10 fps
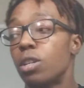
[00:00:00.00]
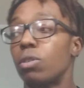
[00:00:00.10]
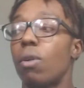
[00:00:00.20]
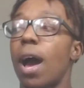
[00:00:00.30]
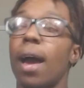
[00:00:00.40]

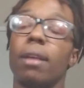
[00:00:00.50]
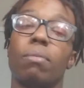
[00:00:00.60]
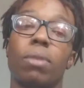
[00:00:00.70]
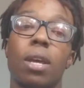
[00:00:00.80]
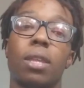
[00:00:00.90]
So I
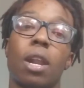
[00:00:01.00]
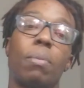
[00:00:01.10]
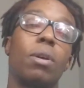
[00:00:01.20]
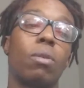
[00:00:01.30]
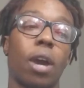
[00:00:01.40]
think
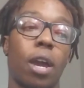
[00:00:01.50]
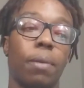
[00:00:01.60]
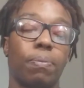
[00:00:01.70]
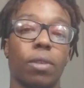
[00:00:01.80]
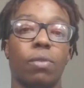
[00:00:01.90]
that'll be
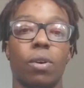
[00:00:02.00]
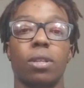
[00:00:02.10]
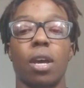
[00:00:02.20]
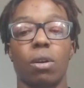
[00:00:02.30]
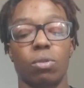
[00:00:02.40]
okay as far
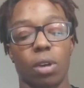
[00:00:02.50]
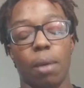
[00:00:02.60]
as that goes.